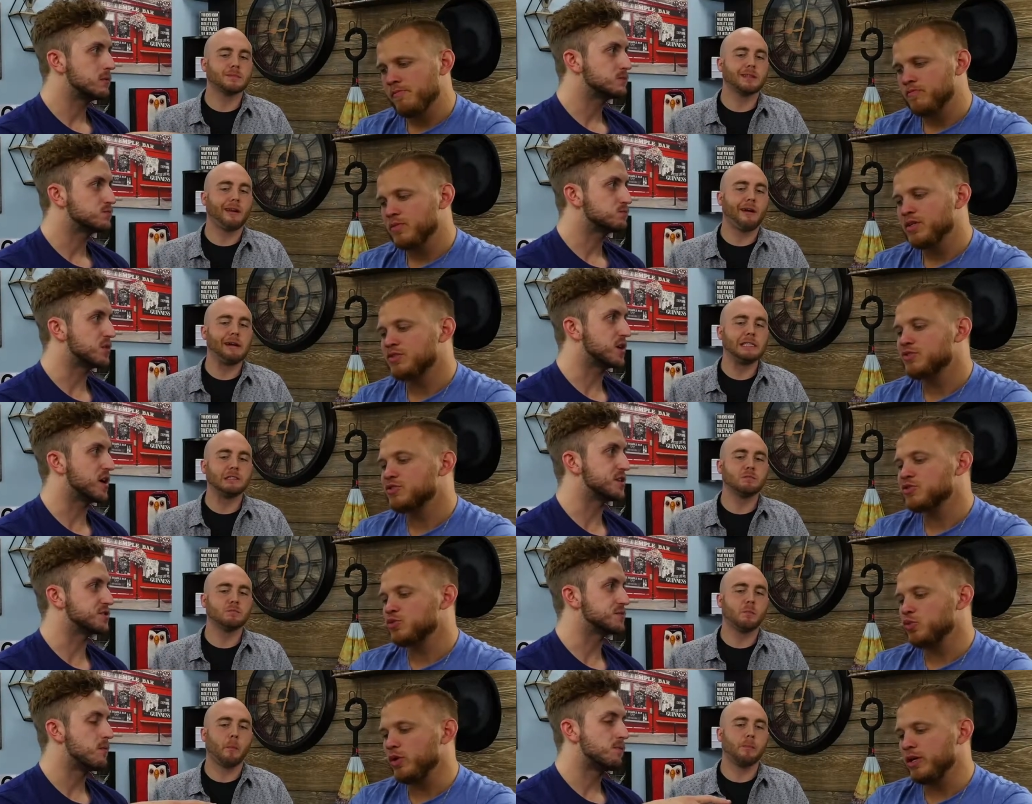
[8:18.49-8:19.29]
Speaker 1: It's because,
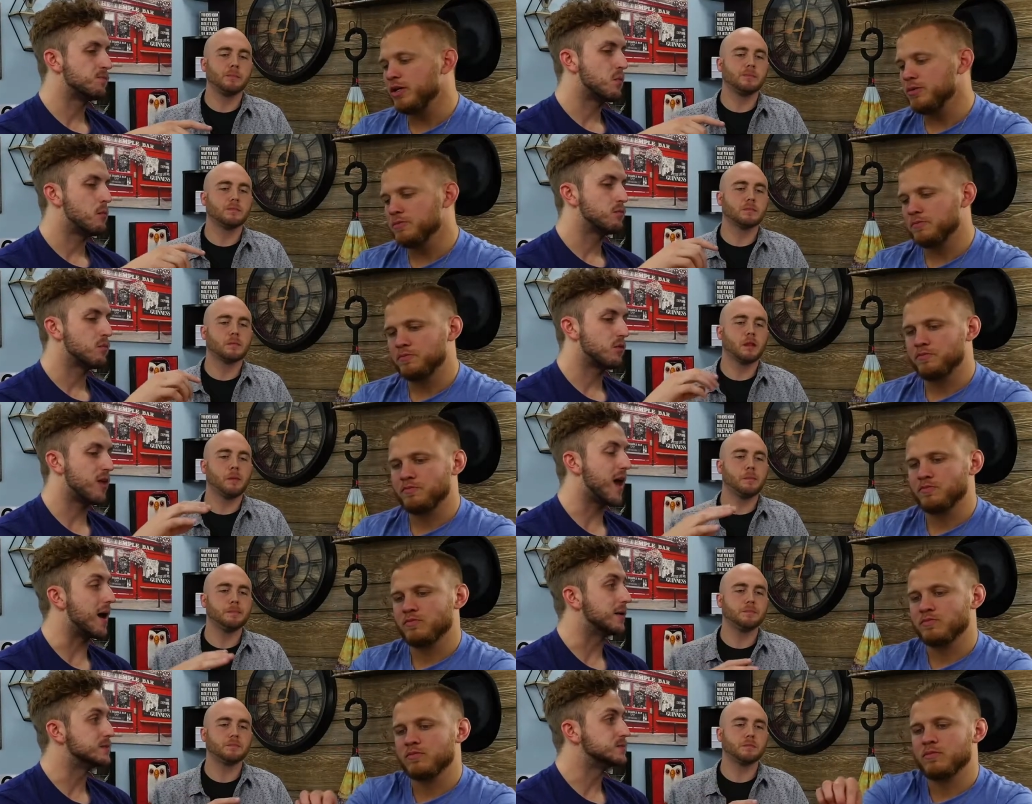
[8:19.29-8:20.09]
sweet.
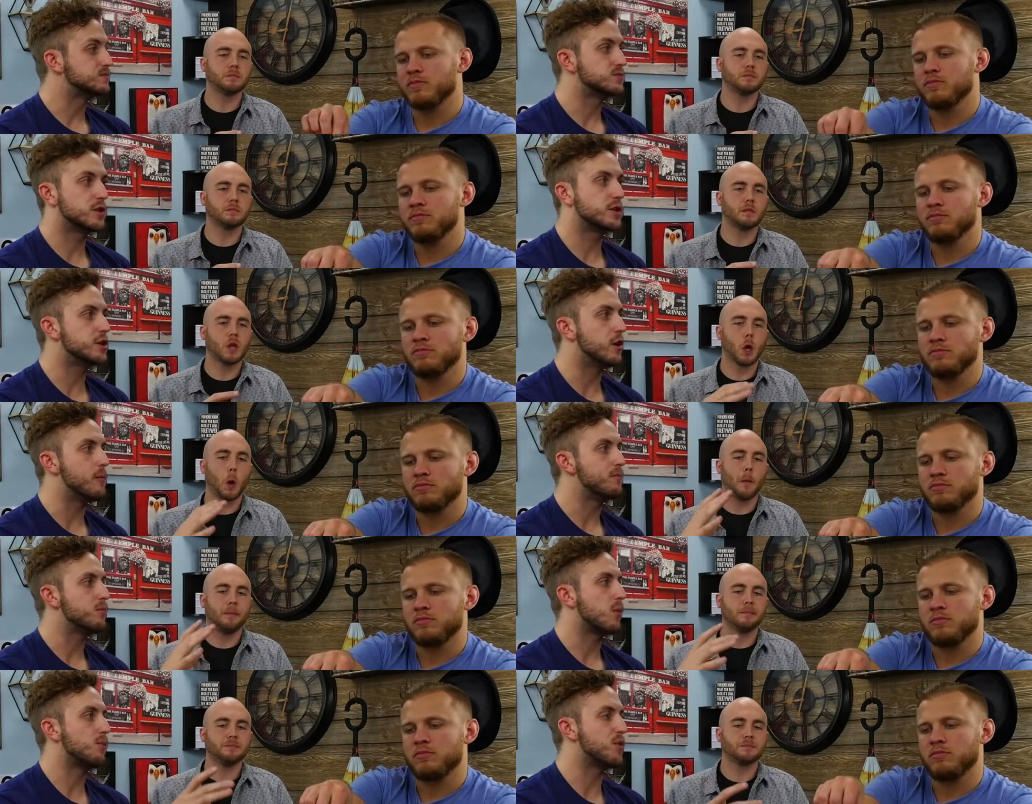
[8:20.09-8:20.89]
Yeah. No, no, no.
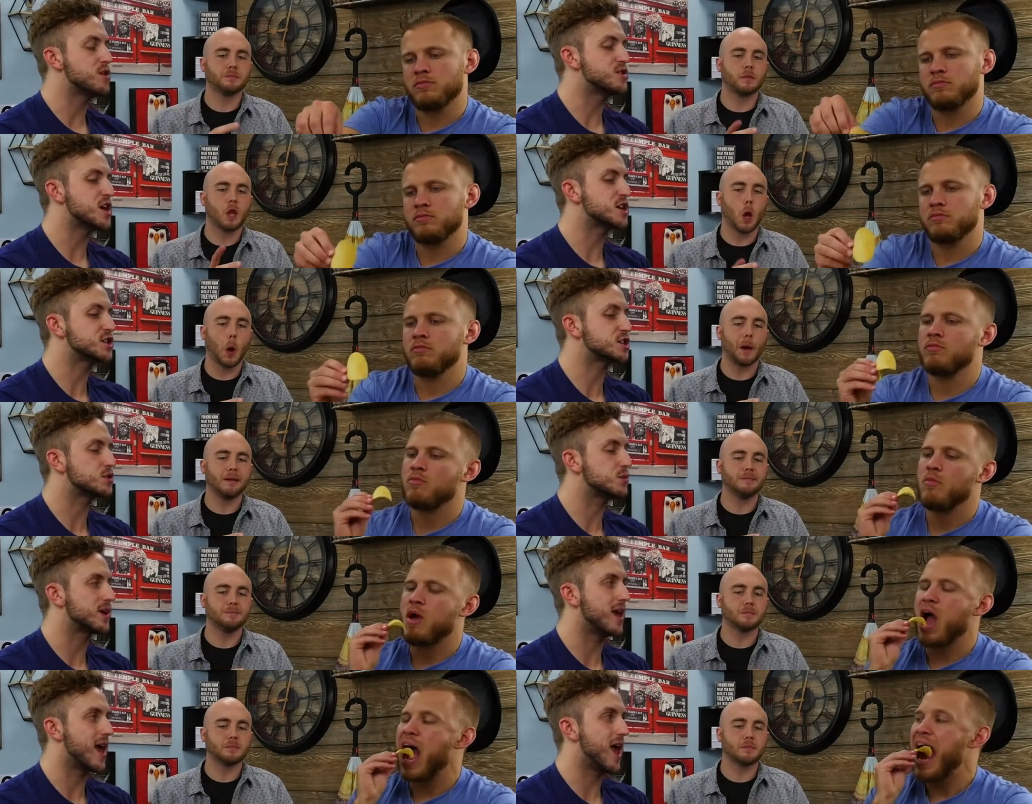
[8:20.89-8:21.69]
This has
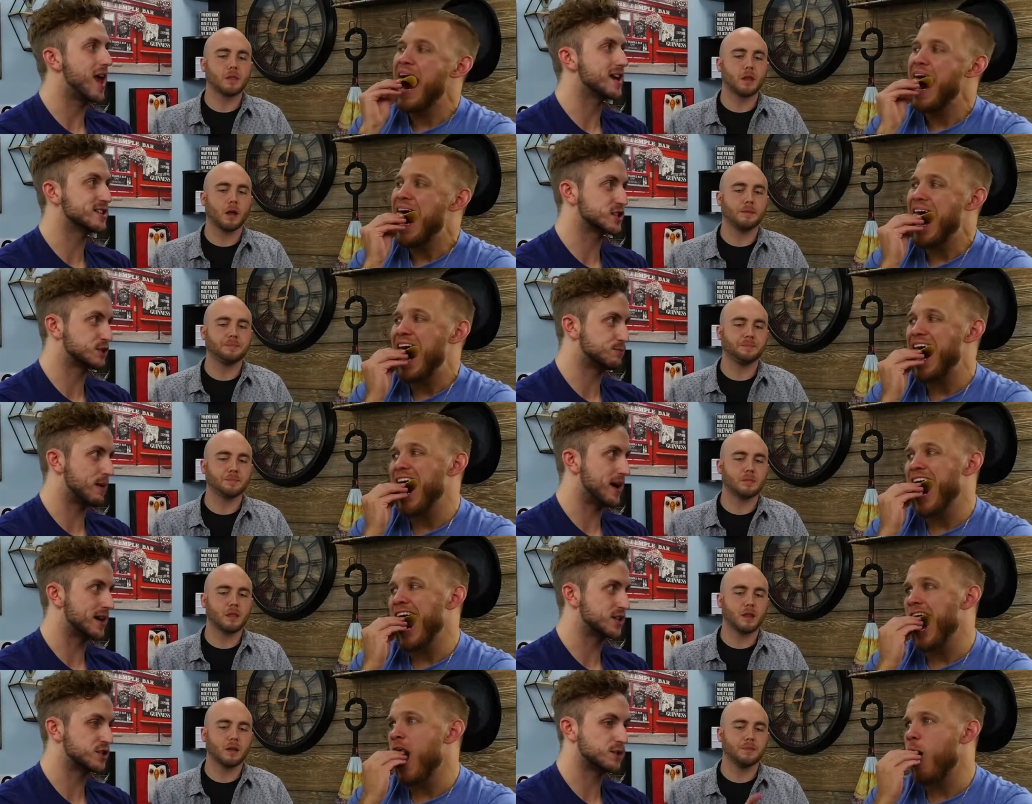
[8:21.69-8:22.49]
sweet and
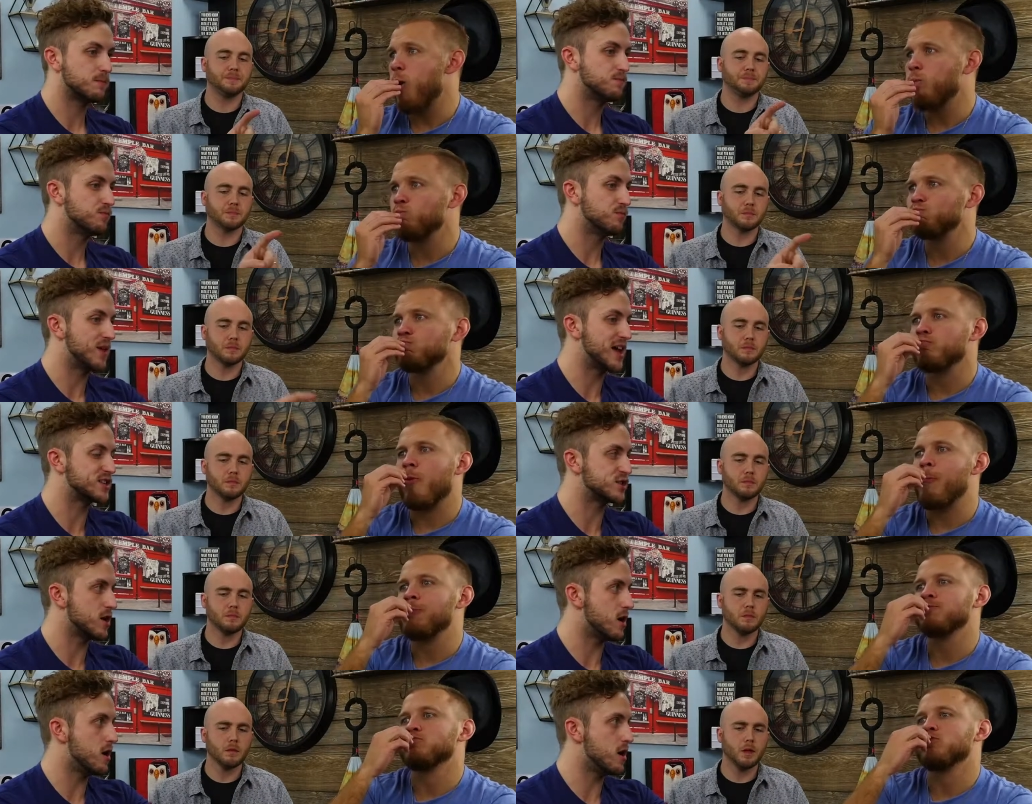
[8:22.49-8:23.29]
spice. That's
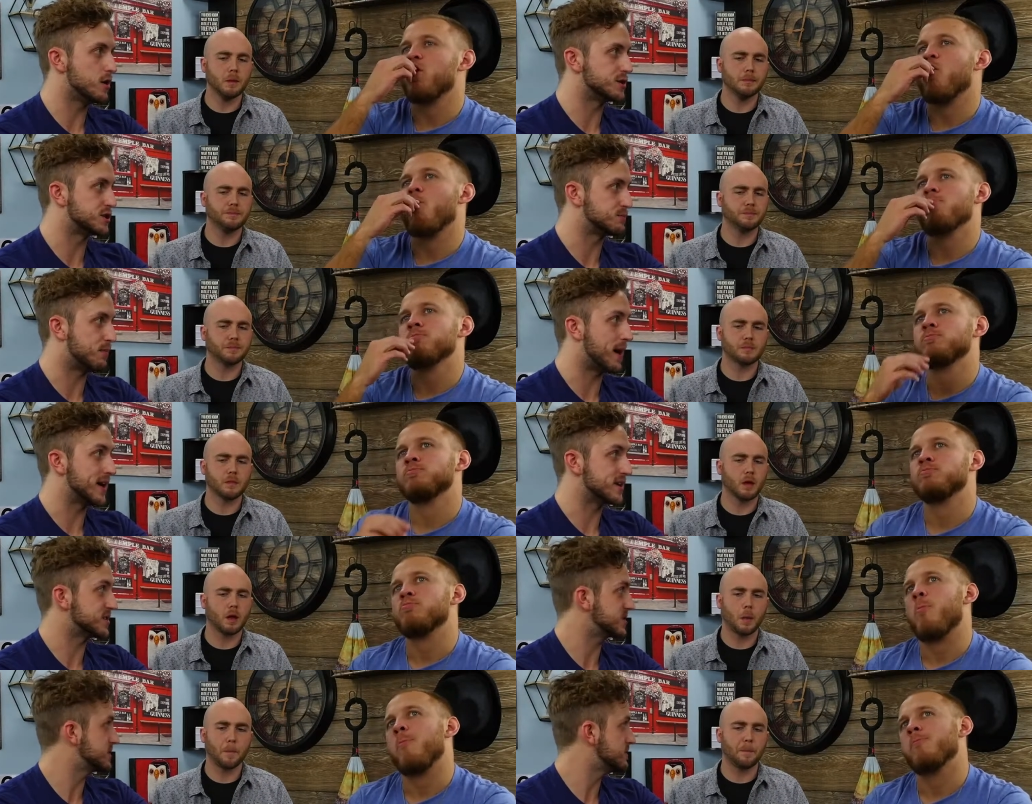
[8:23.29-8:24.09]
all
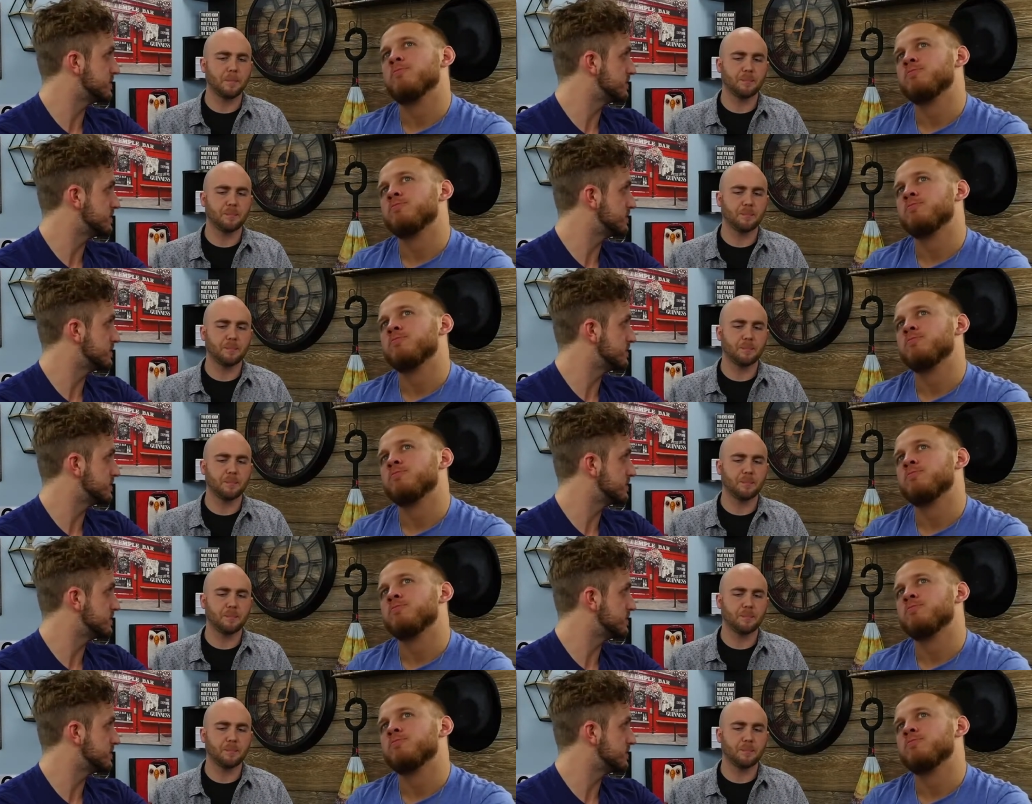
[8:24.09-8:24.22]
spice.